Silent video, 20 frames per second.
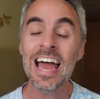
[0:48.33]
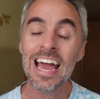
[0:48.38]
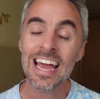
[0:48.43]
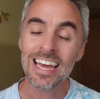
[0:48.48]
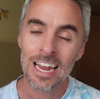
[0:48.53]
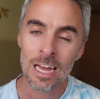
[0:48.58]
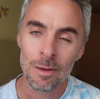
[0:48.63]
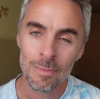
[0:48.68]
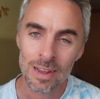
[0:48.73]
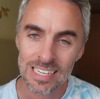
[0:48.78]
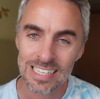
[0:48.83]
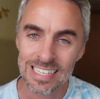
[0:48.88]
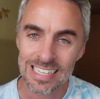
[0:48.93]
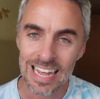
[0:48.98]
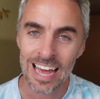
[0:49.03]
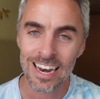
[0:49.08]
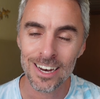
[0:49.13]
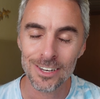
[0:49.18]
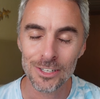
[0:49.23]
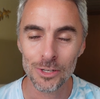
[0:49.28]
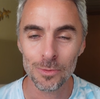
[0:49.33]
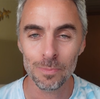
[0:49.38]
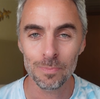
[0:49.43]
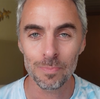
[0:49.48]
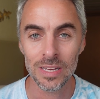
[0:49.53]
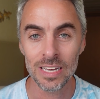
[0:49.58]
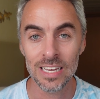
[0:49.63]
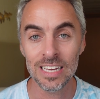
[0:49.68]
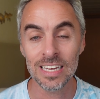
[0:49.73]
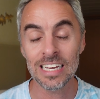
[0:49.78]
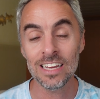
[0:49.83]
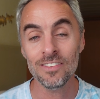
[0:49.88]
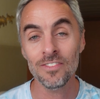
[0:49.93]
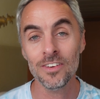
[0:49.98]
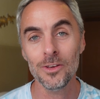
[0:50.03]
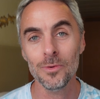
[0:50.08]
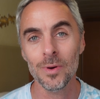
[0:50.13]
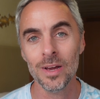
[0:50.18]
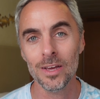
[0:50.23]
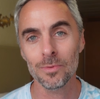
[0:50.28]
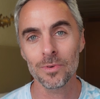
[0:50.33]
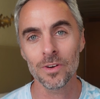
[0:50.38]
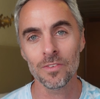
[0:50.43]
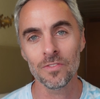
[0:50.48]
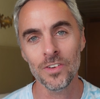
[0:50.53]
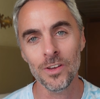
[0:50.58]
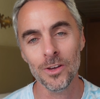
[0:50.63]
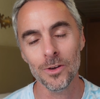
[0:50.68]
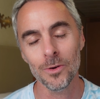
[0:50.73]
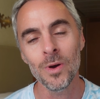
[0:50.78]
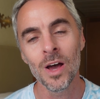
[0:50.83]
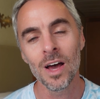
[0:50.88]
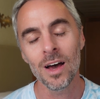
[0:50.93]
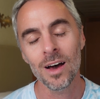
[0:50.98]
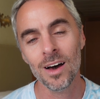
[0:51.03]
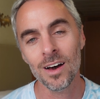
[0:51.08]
and I'm excited to be giving you a review